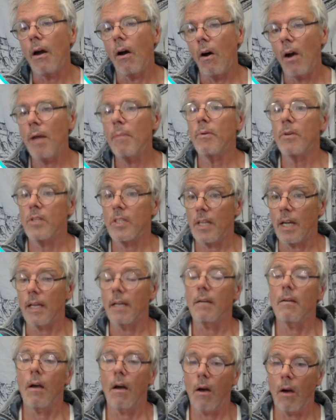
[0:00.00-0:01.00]
I would
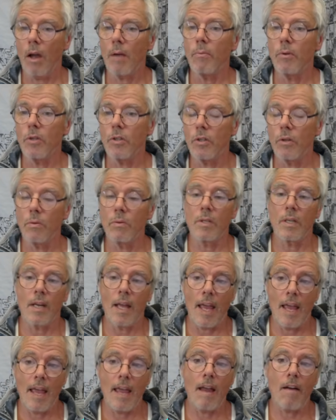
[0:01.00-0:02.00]
say I would use an
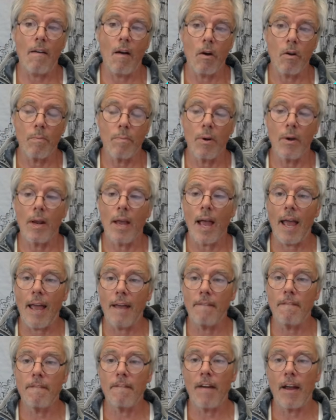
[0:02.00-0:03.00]
air open
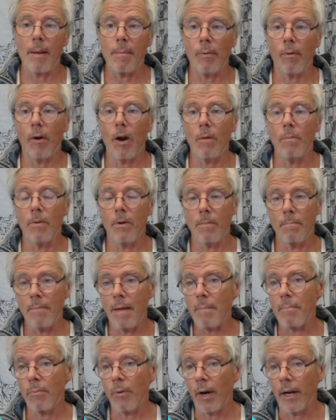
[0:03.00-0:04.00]
and vapour open
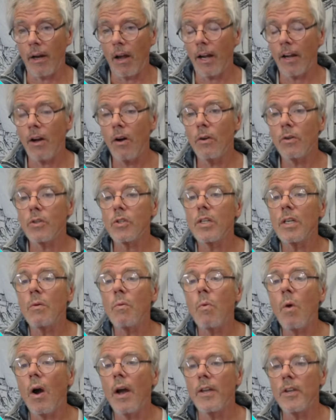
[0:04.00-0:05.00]
membrane. I can't see
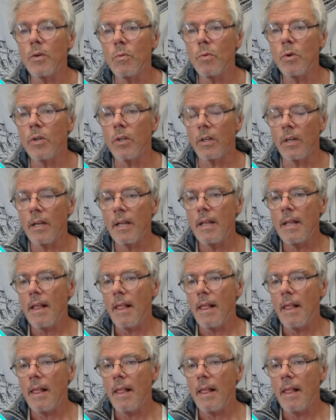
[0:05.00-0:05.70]
why you wouldn't.